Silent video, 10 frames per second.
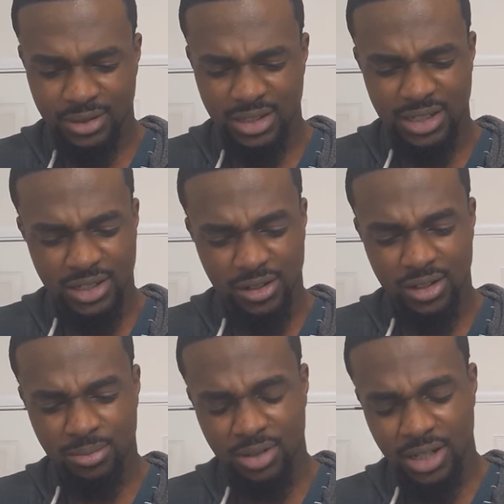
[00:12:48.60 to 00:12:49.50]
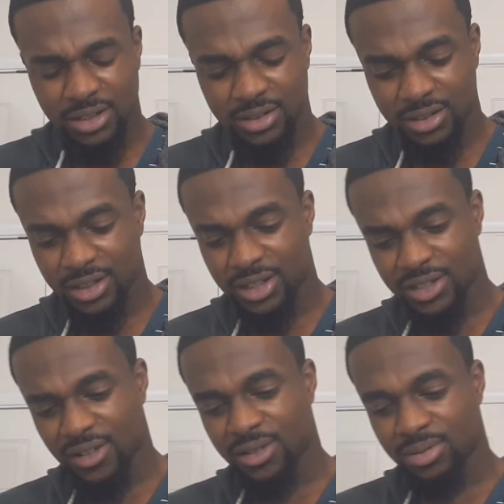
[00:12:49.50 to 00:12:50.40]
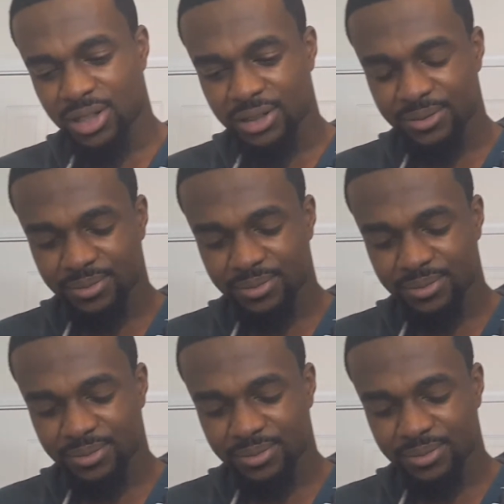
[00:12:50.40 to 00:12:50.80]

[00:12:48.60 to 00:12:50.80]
Is it called the Play? I think it is called the Play.